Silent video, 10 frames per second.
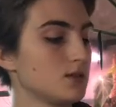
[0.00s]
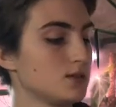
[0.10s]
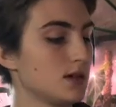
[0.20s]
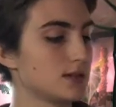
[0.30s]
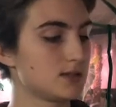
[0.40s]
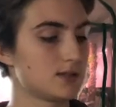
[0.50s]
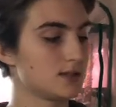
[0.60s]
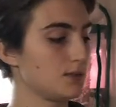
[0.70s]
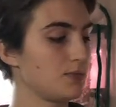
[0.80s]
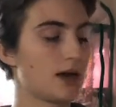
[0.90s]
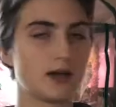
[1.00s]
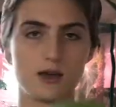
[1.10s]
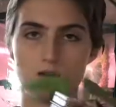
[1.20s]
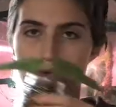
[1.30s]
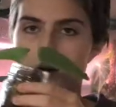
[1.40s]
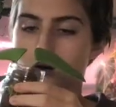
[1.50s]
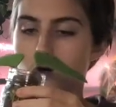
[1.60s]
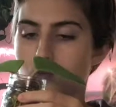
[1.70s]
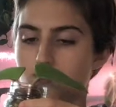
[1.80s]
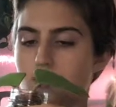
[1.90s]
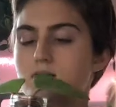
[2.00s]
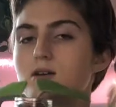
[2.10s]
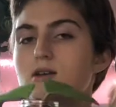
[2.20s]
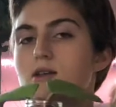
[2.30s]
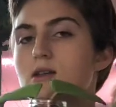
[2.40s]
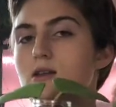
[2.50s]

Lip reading: That's my Hoya obovata in